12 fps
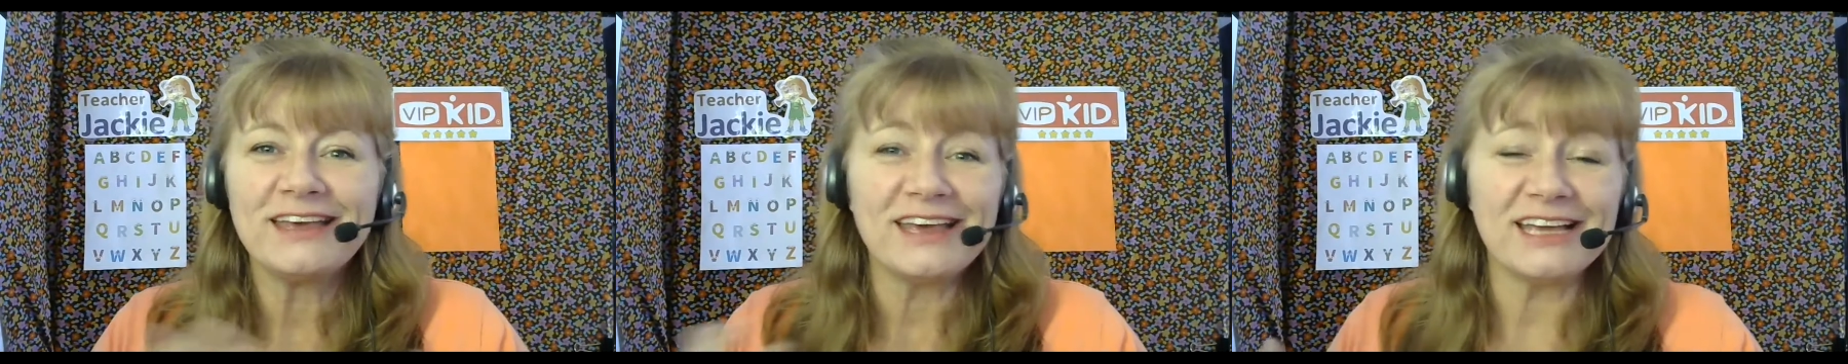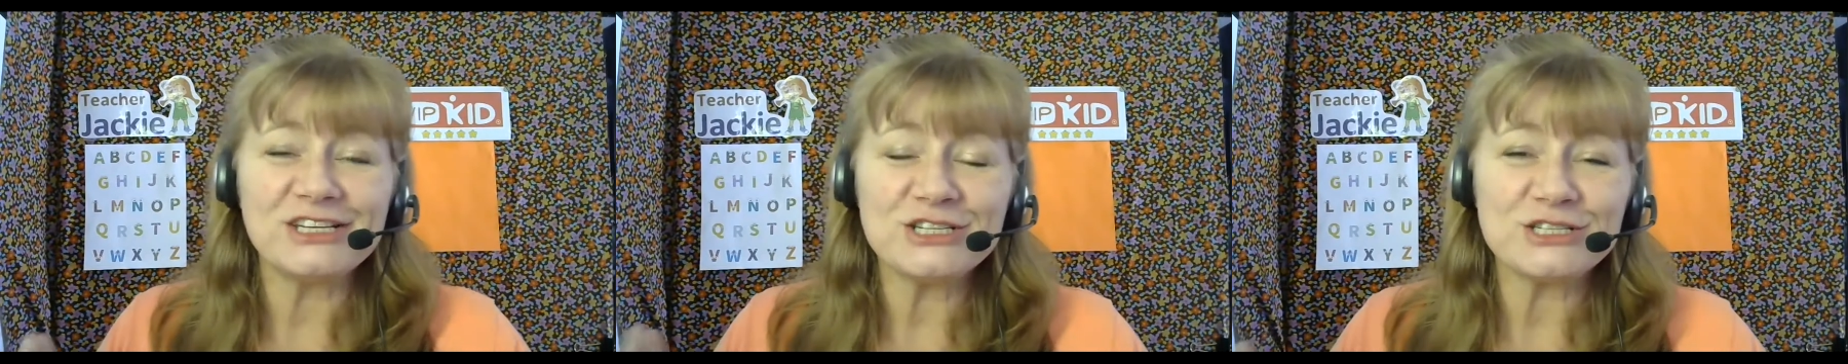
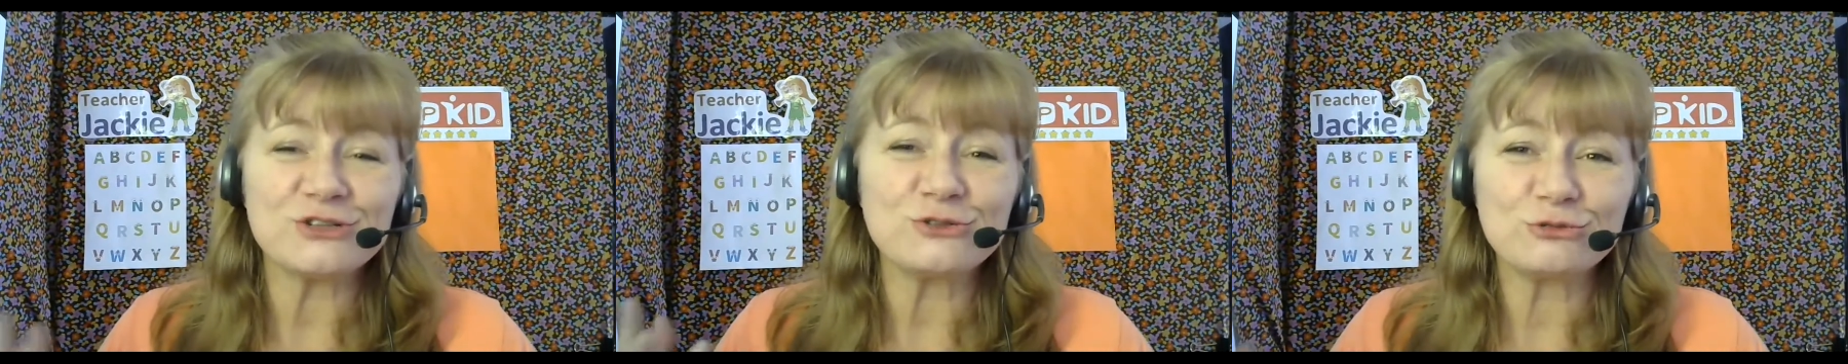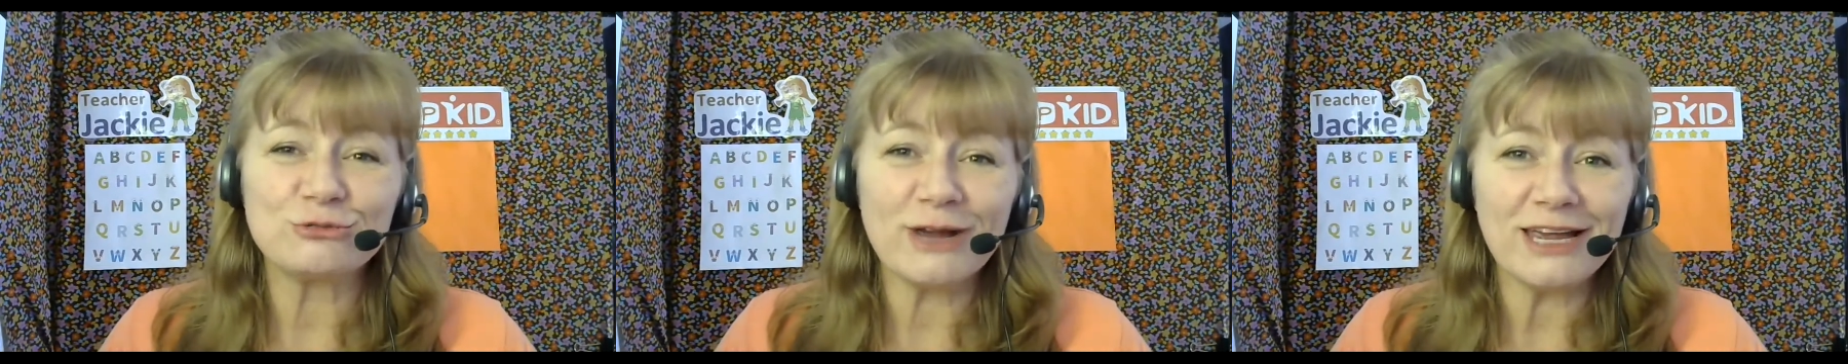It's just a
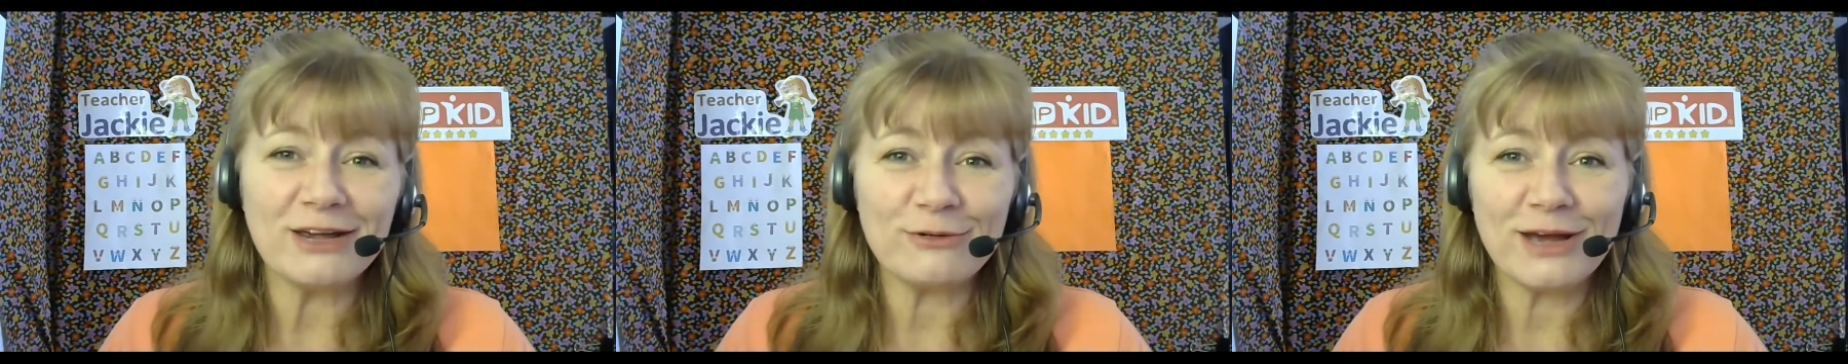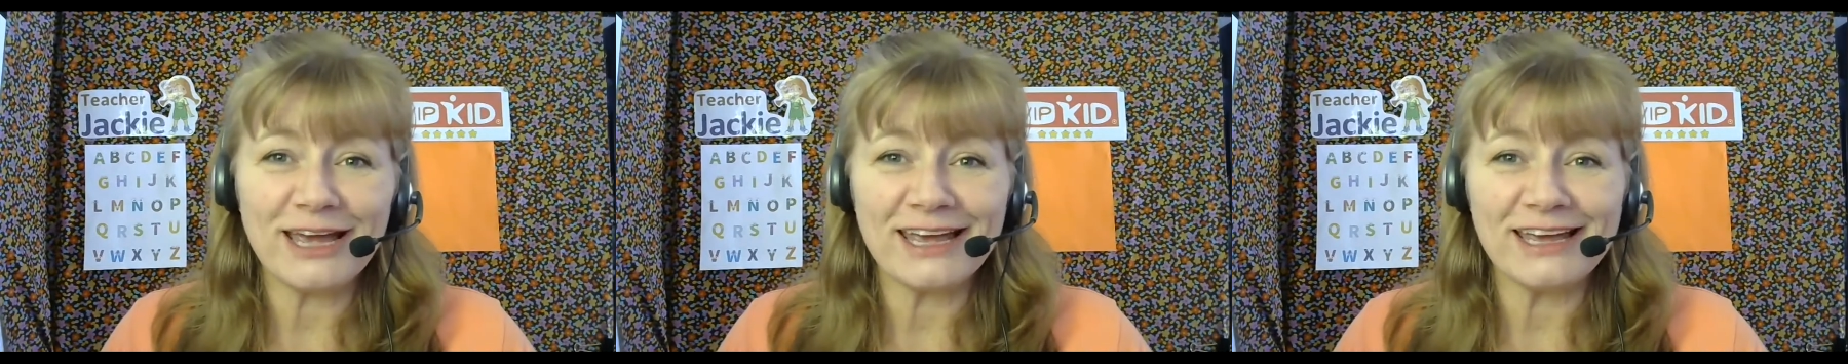great
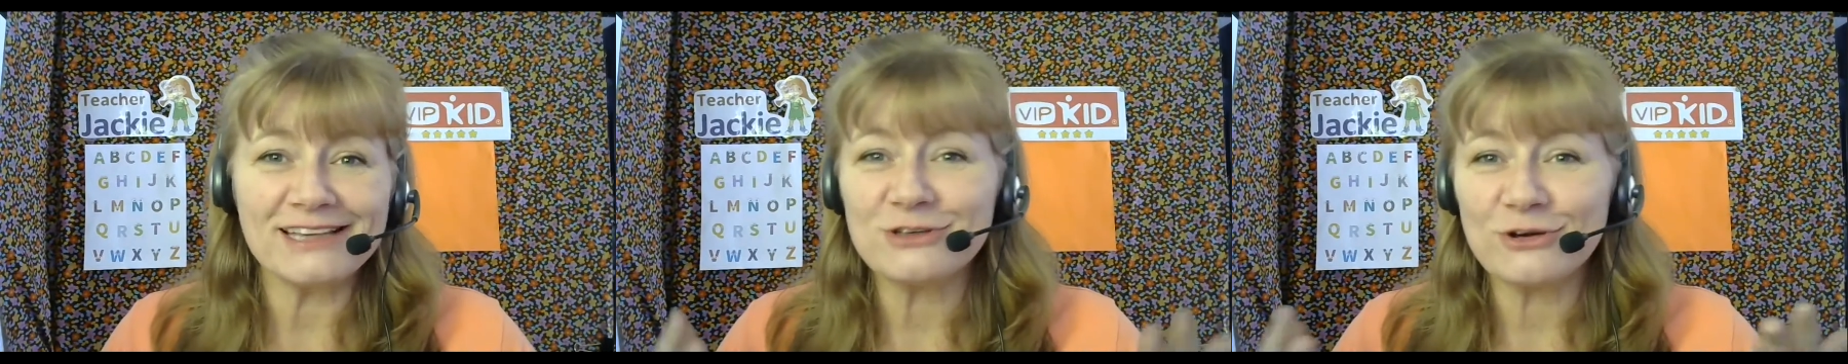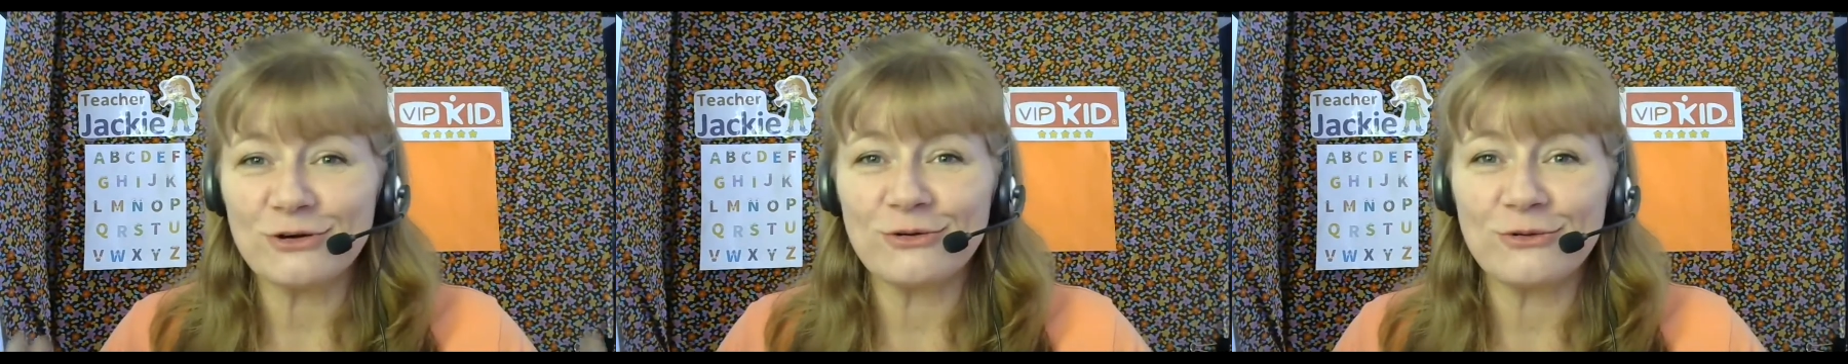way
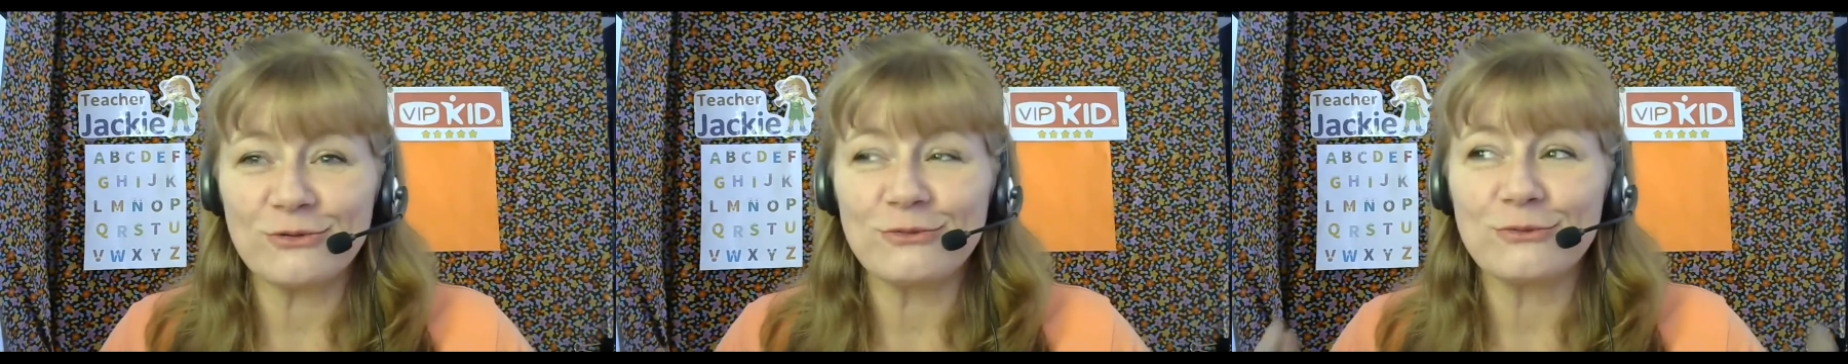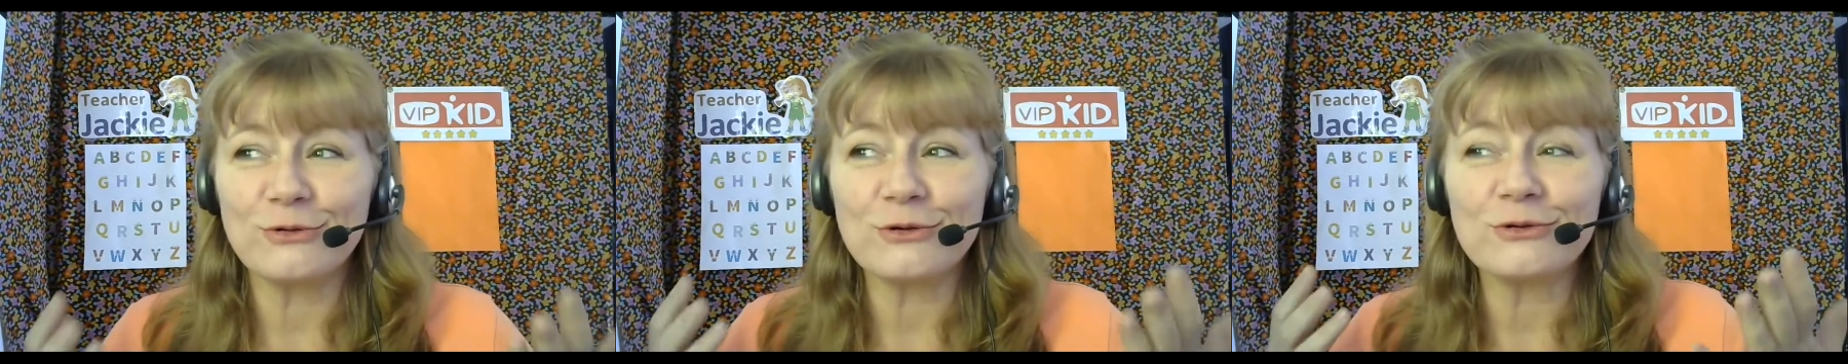so
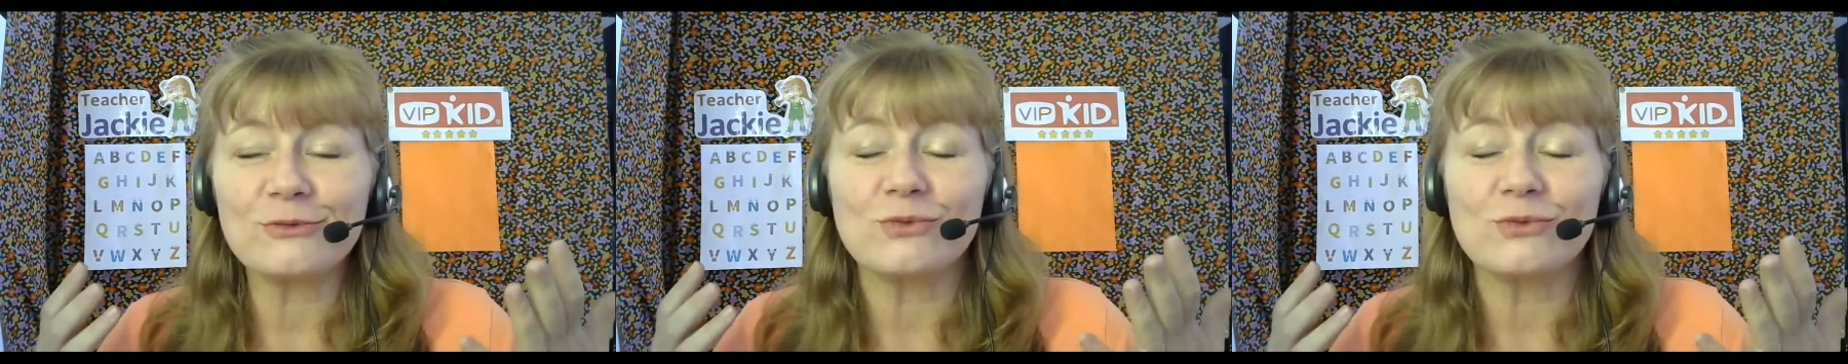we're